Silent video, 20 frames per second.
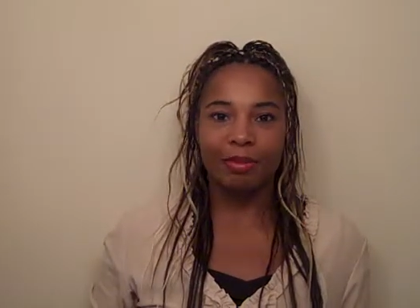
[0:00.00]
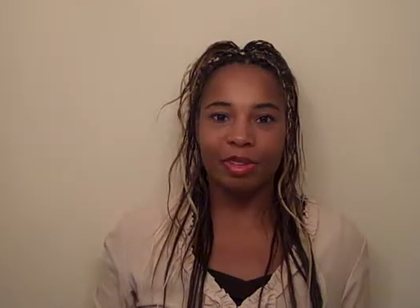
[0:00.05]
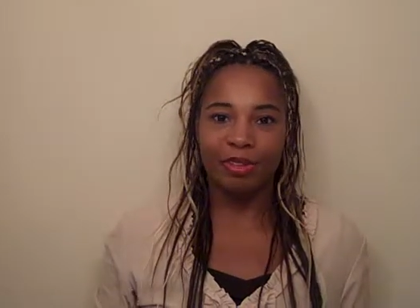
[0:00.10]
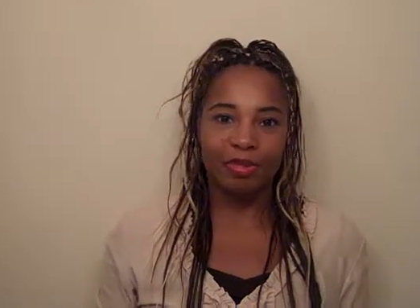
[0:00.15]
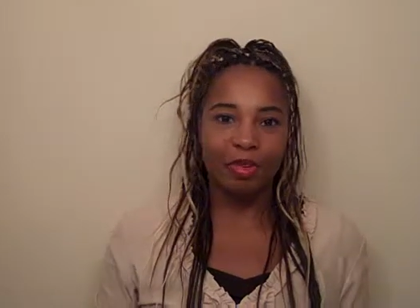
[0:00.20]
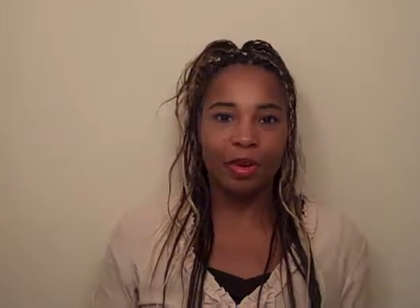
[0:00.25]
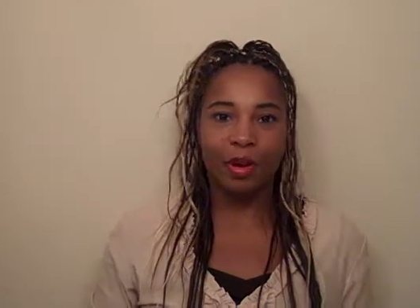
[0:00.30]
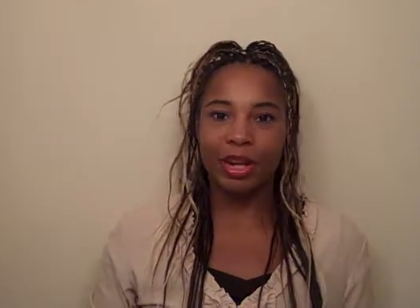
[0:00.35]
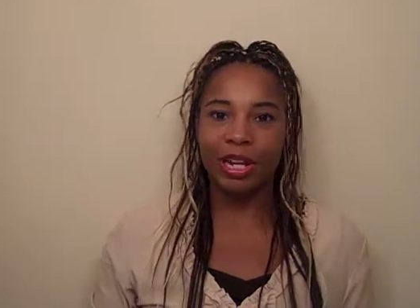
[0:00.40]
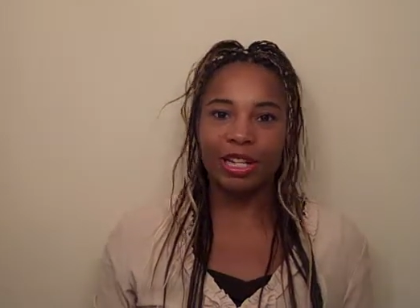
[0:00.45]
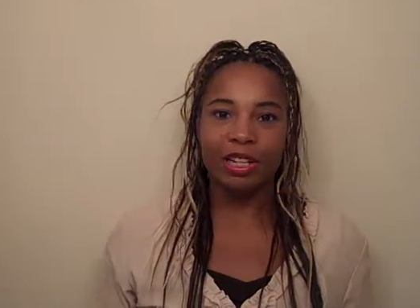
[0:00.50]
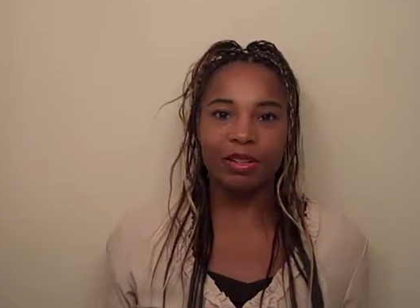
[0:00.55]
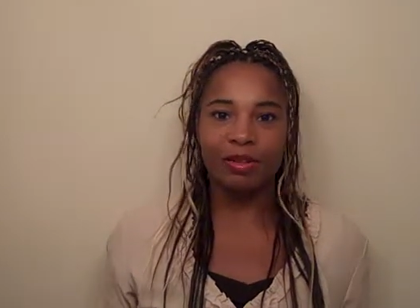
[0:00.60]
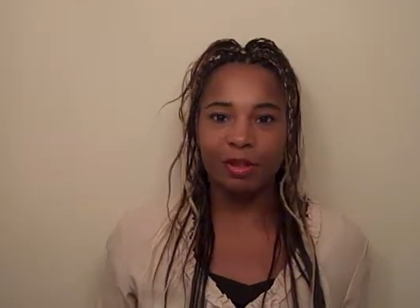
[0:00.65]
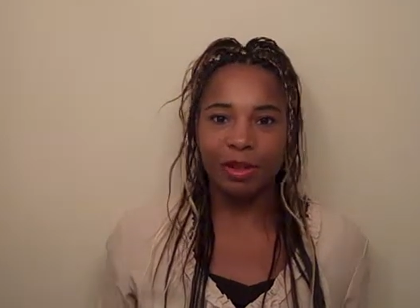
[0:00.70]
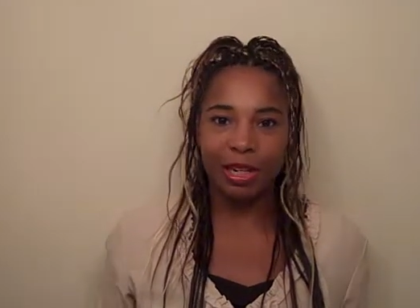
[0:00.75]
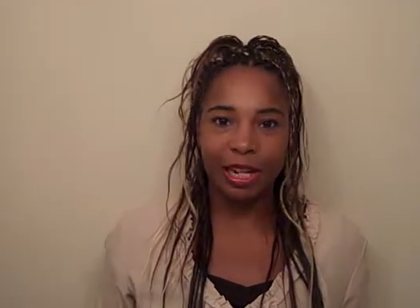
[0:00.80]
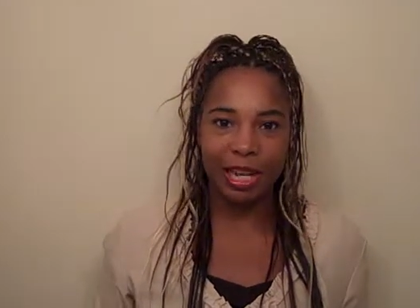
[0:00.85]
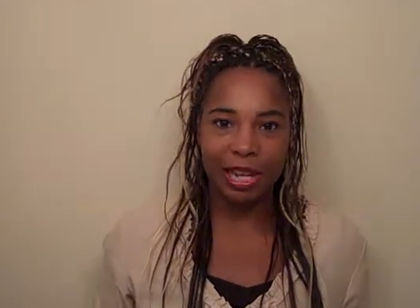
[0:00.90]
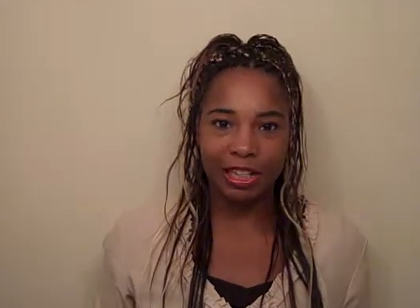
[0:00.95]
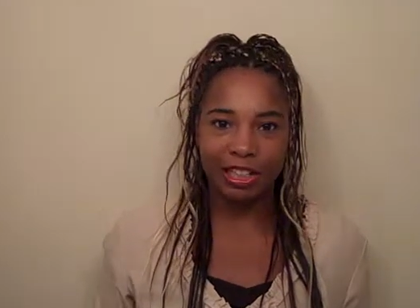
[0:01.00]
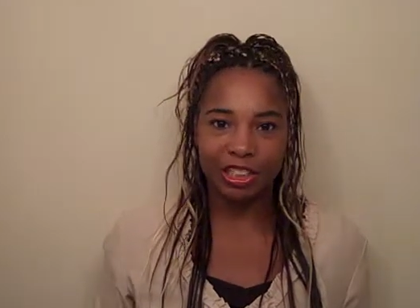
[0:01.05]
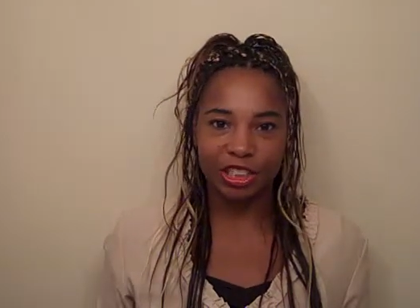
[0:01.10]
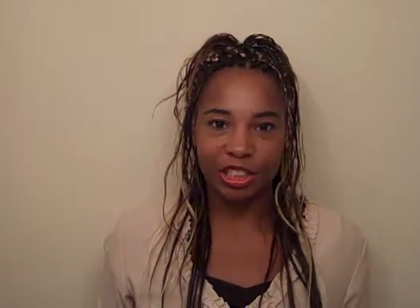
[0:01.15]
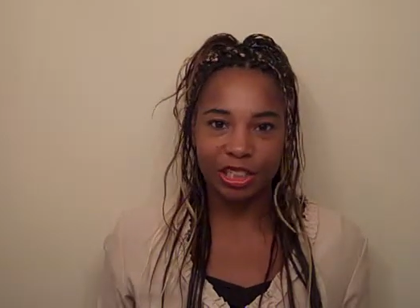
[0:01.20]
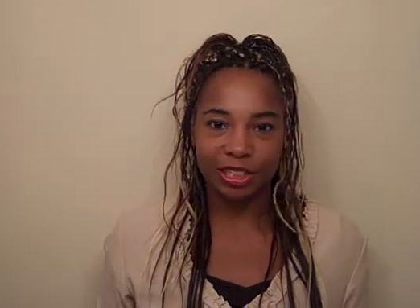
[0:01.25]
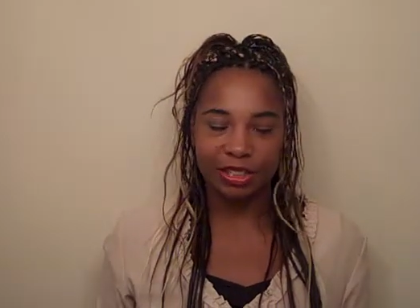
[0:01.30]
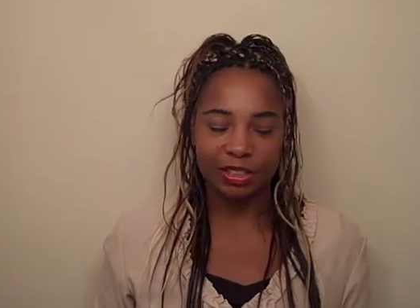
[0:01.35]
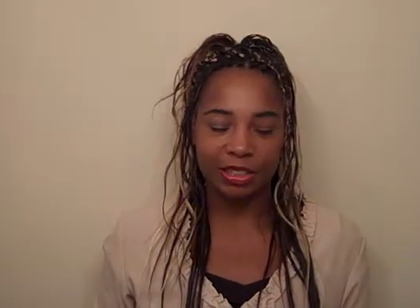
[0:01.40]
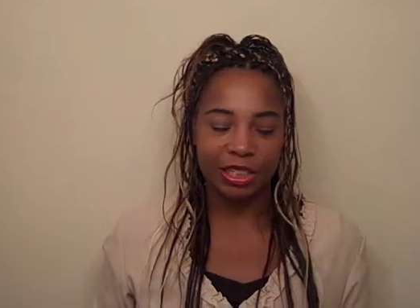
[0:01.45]
before anyone had a
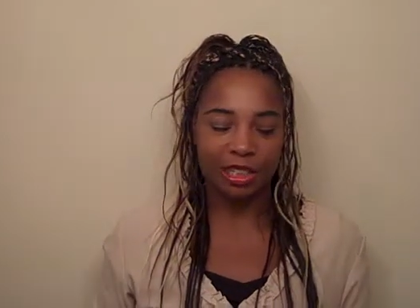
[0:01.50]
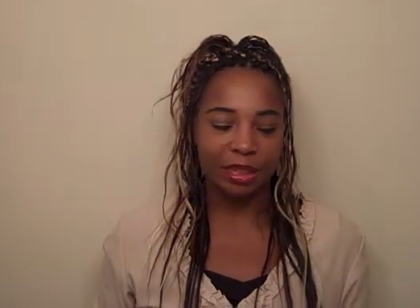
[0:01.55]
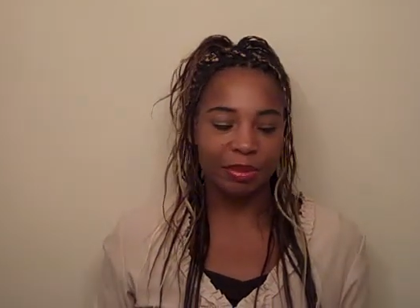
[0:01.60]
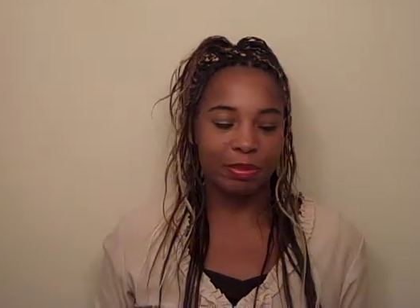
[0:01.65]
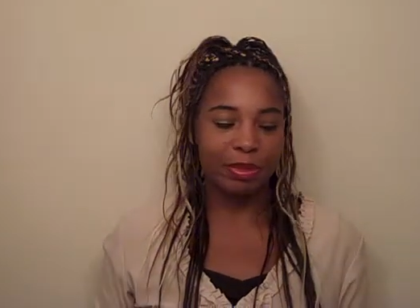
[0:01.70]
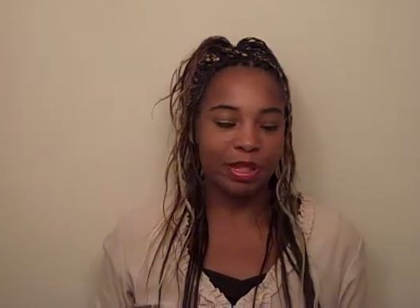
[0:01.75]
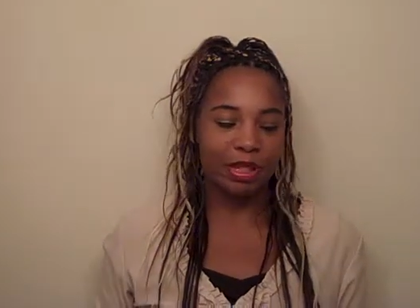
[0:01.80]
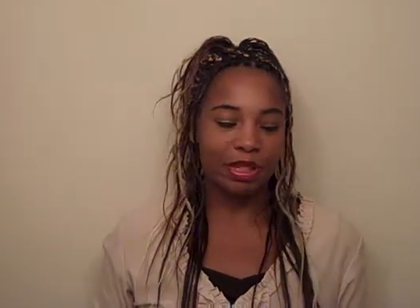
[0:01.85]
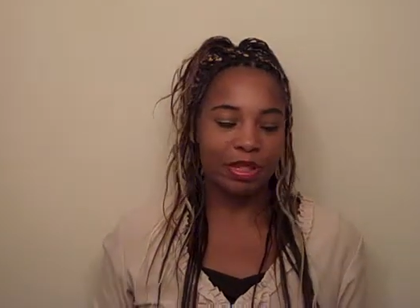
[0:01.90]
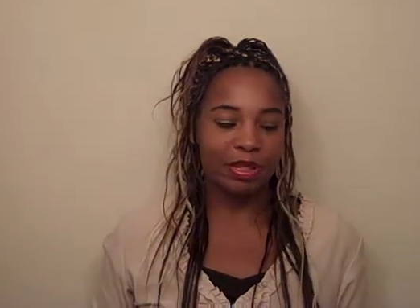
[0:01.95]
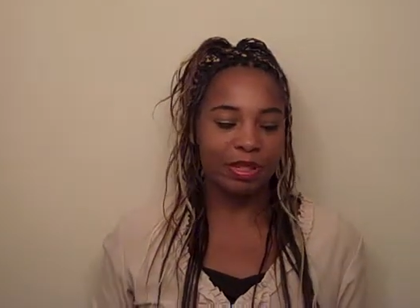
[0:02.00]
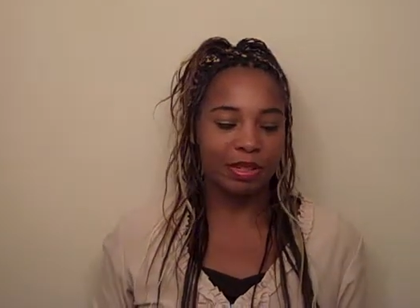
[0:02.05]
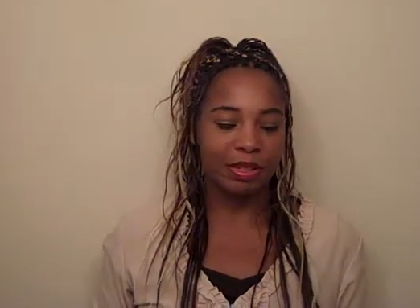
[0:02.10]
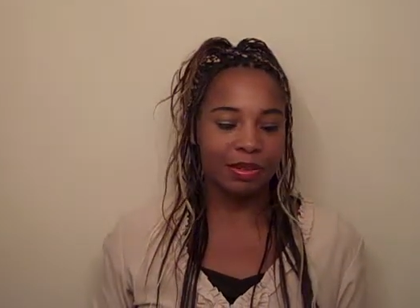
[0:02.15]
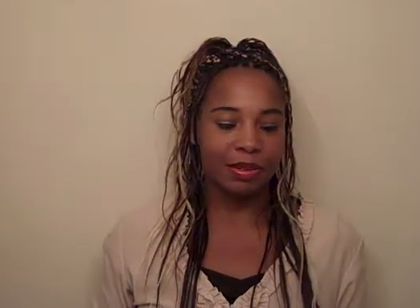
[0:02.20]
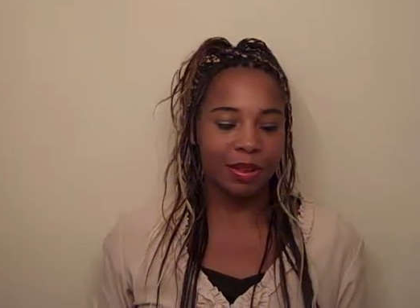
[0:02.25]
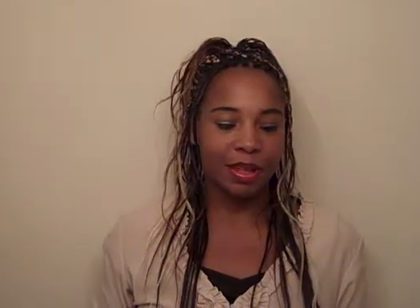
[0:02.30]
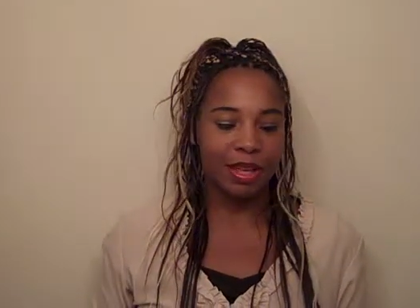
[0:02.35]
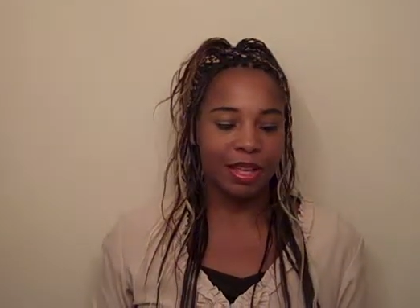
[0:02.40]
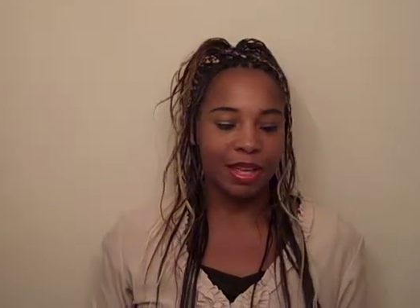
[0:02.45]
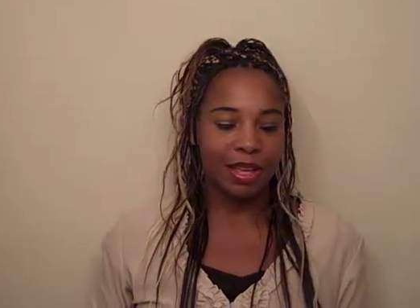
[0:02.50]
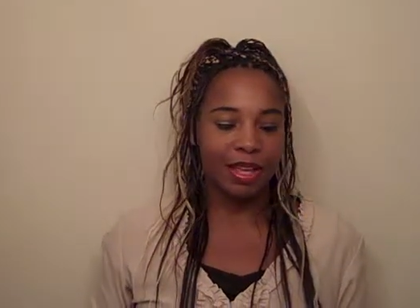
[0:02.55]
chance to get a piece.